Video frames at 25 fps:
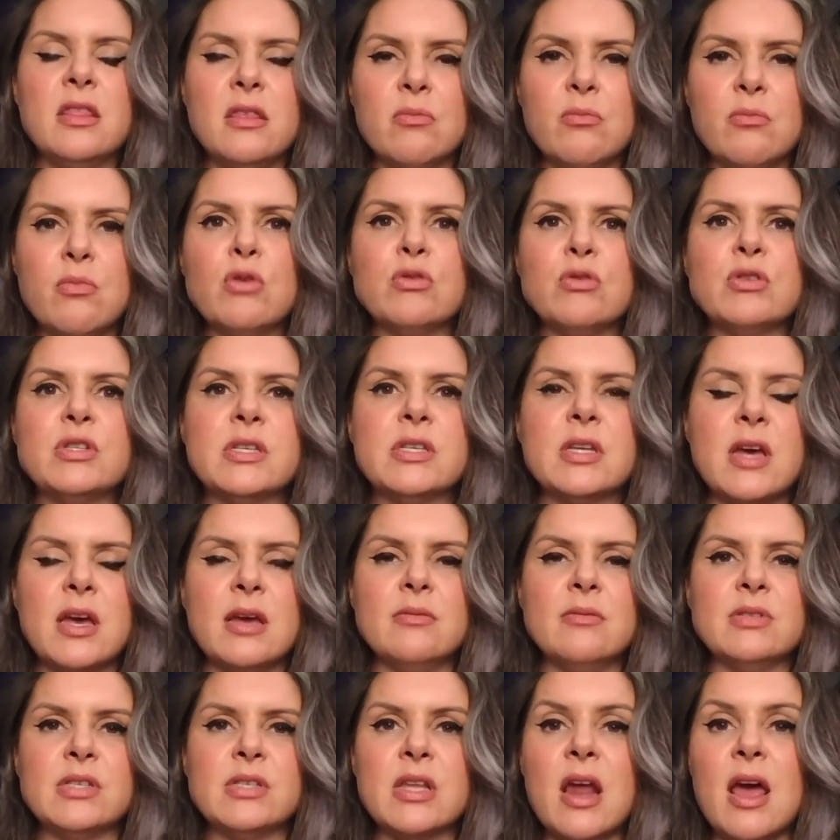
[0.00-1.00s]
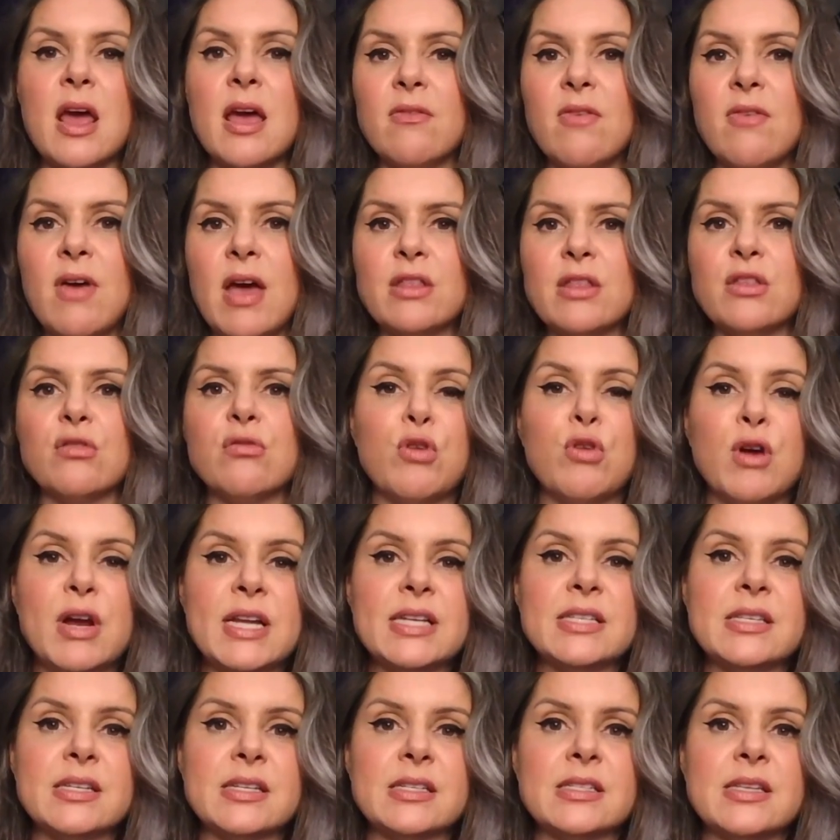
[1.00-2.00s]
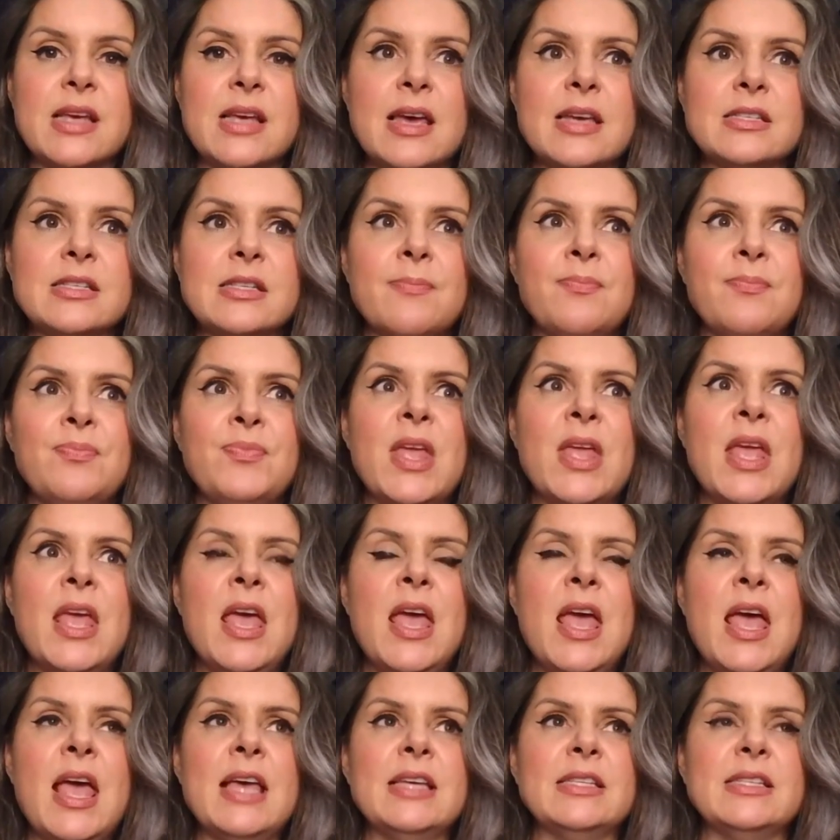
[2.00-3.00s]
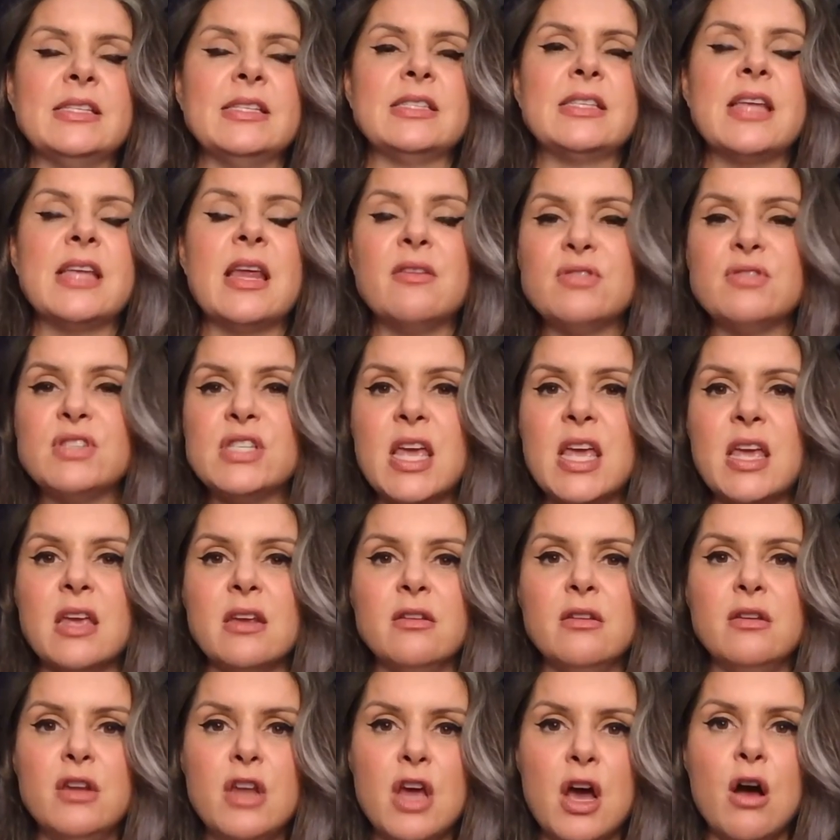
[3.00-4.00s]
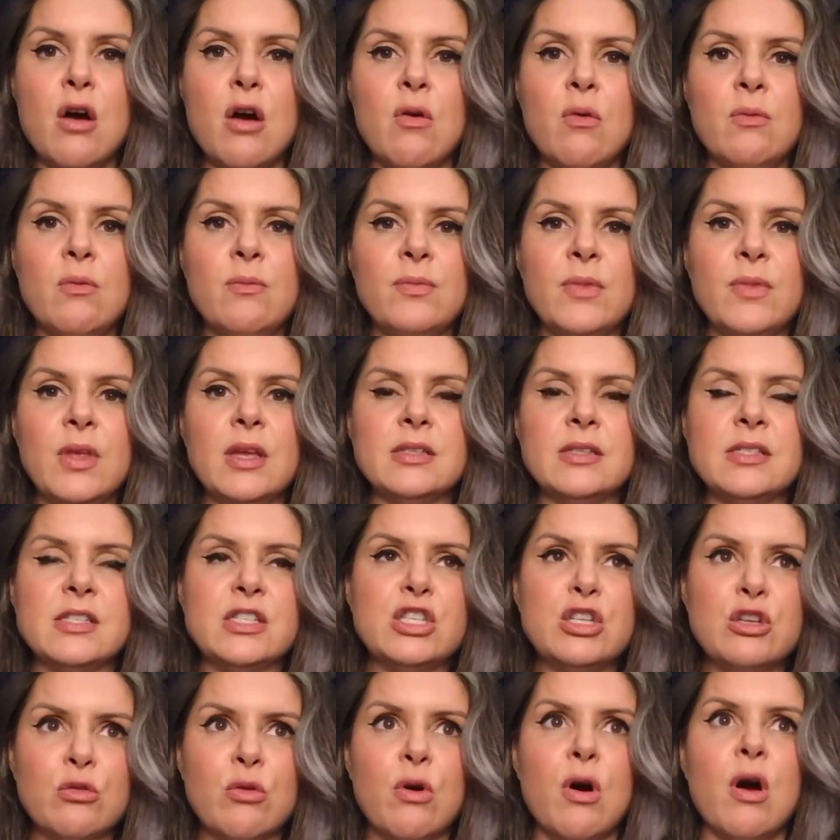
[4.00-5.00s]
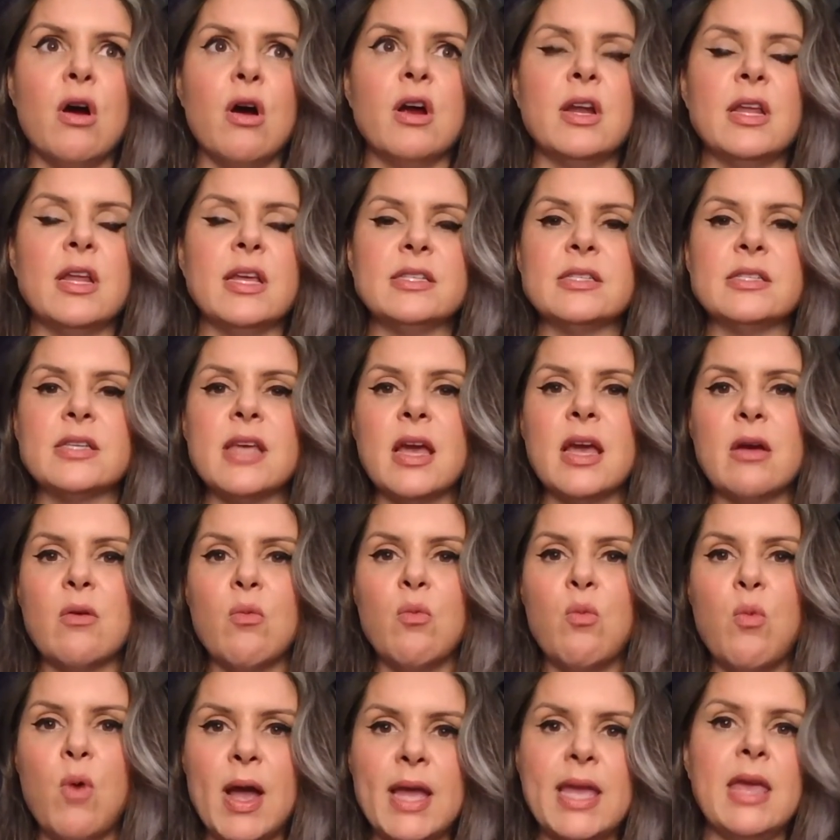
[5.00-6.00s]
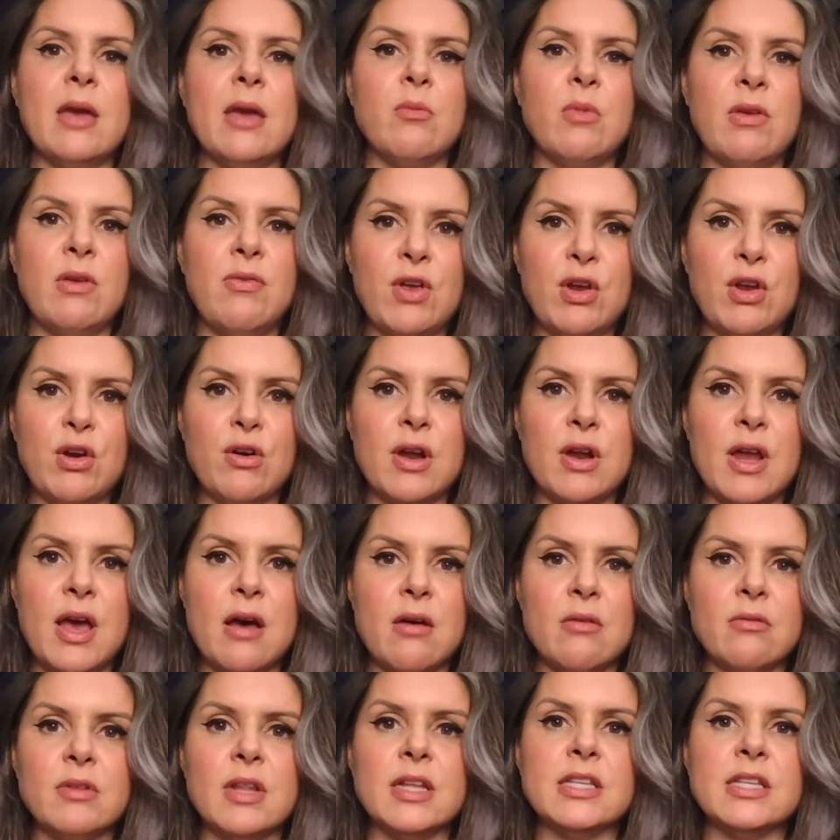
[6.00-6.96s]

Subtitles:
the most times that I've had the greatest success is instead of saying, no, it's too hard, it's like, why can't we figure it out?